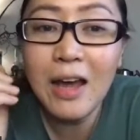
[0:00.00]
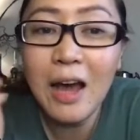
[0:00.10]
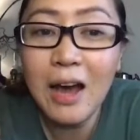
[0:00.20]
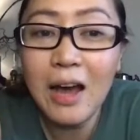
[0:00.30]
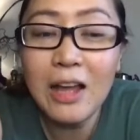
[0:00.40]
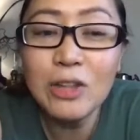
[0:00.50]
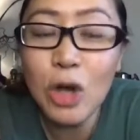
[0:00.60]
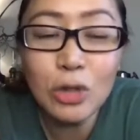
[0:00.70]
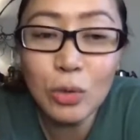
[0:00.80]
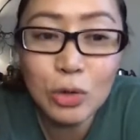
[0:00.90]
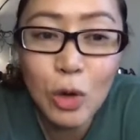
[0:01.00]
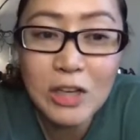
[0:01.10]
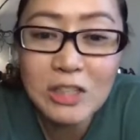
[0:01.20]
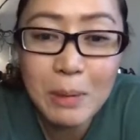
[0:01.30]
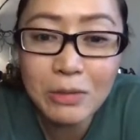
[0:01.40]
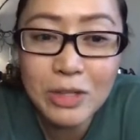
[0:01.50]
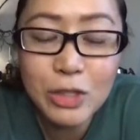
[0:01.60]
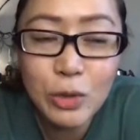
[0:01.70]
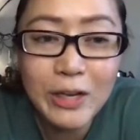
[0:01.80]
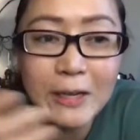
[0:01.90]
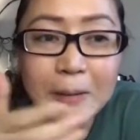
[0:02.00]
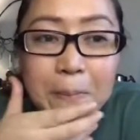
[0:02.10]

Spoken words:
and talk to us about this drink?